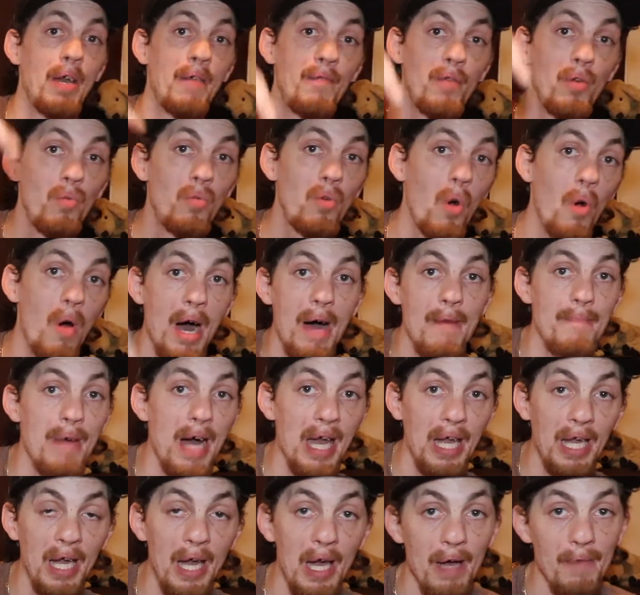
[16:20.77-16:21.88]
If you go on
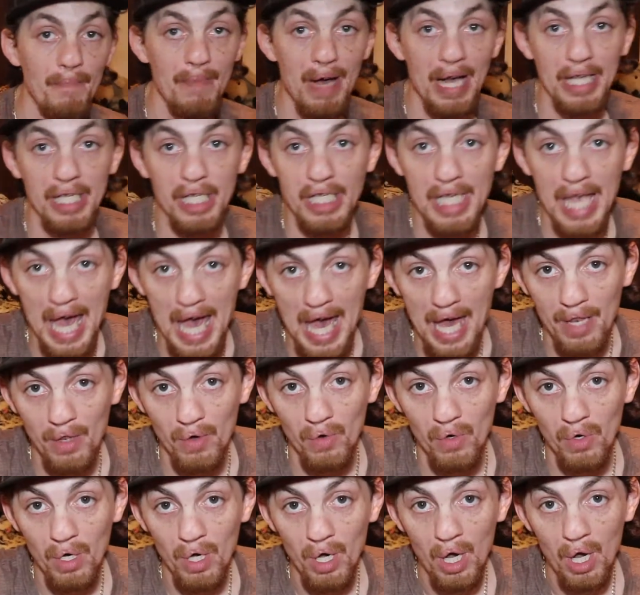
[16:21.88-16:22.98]
my
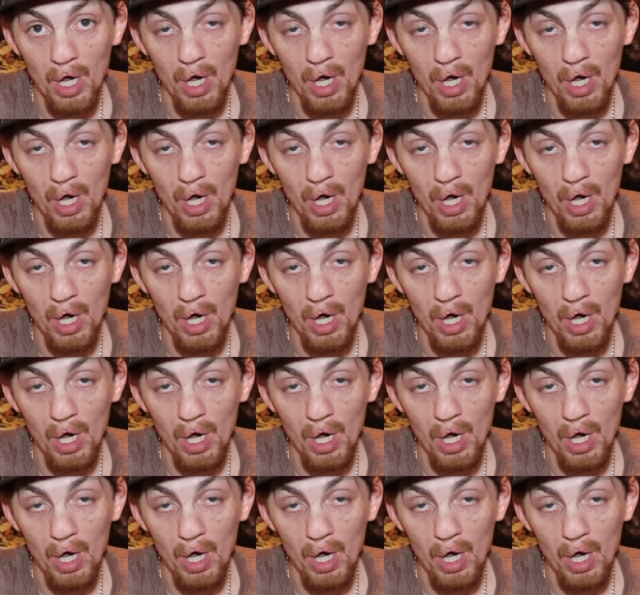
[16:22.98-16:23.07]
channel,